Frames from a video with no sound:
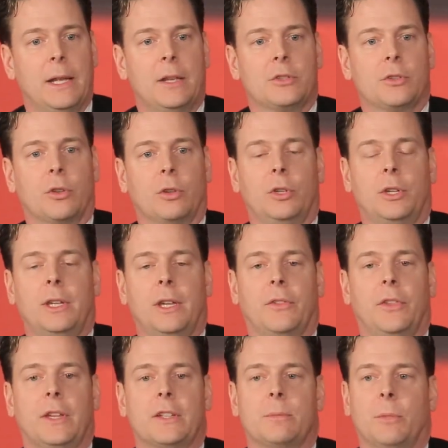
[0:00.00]
So they're looking
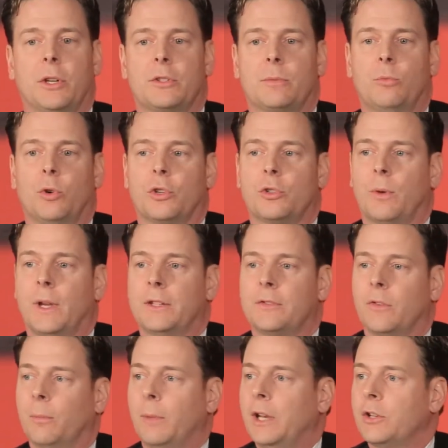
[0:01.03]
at things much more
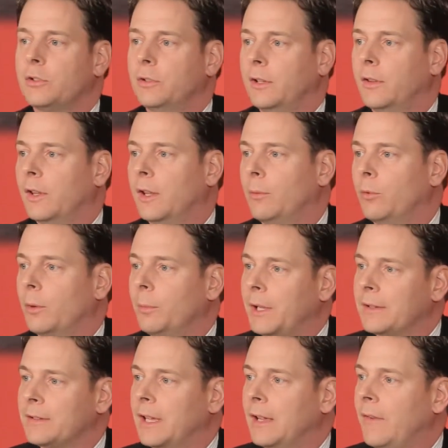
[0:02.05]
transformationally than they were
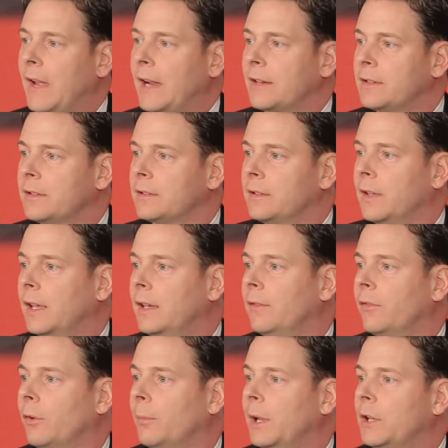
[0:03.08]
because they have access to that
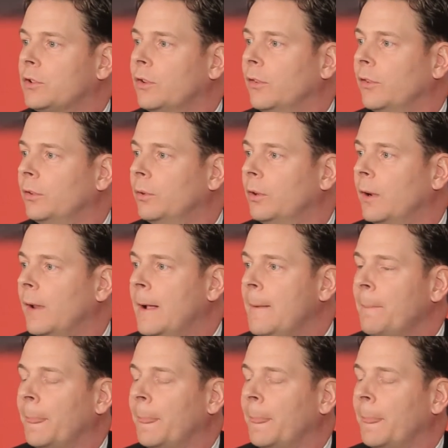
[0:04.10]
information sooner,